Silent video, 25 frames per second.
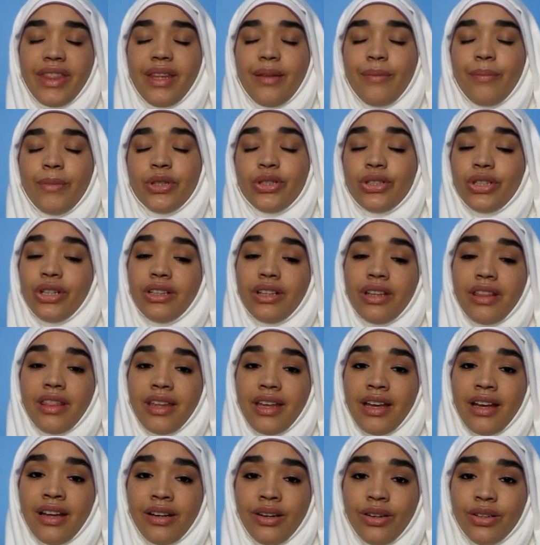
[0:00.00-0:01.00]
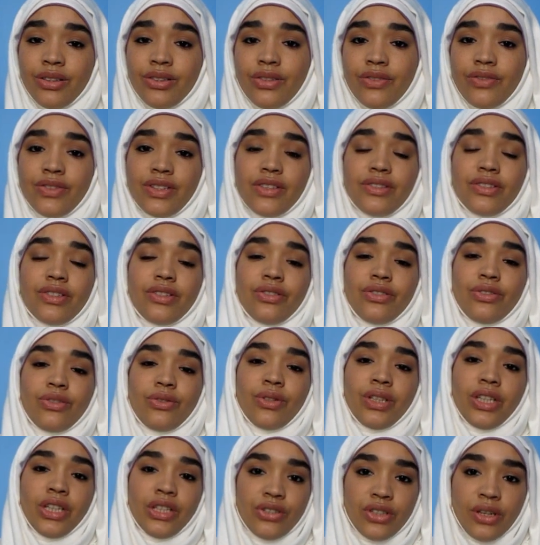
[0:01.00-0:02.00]
Mashallah, there are lots of sisters
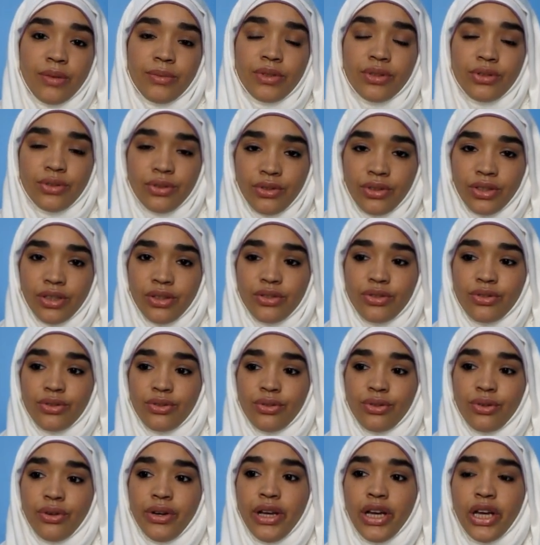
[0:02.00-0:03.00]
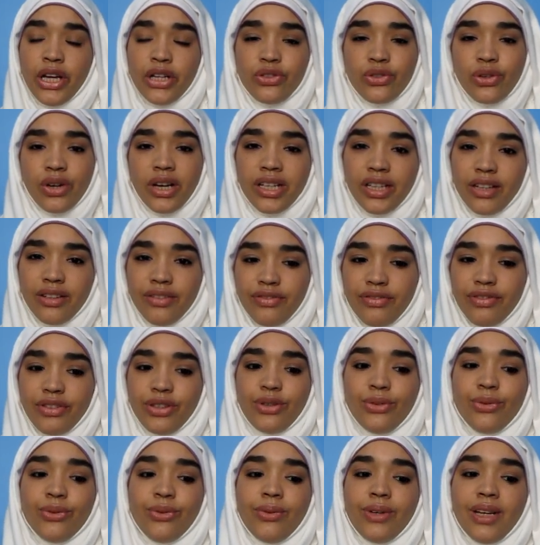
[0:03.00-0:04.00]
doing hijab tutorials. So try a
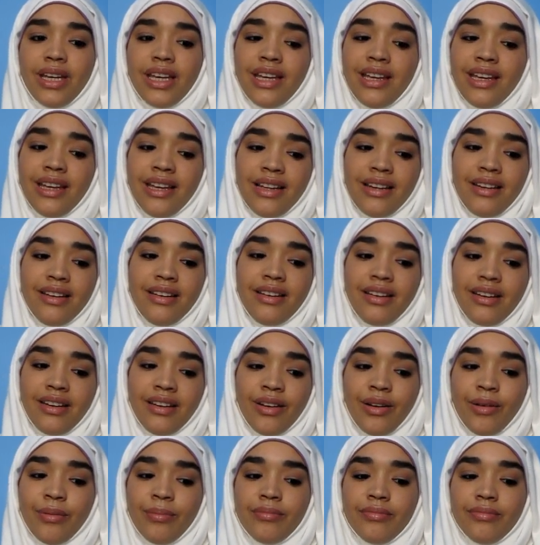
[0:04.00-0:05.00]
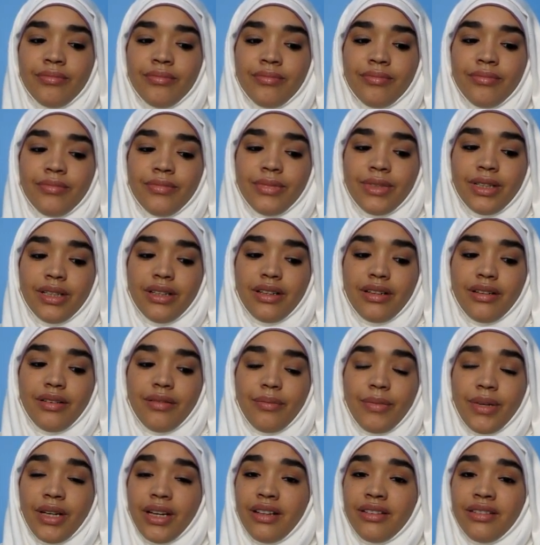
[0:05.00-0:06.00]
few, and
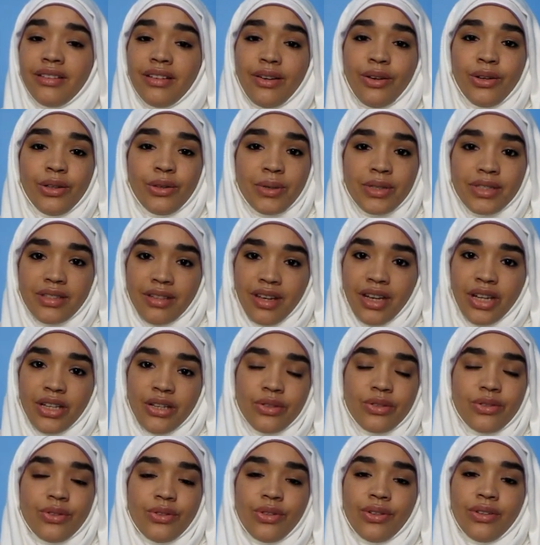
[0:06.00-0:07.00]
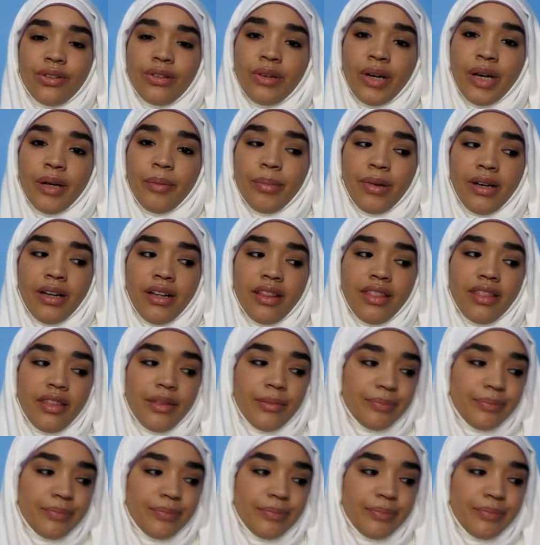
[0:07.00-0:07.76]
may Allah always guide you to the right path.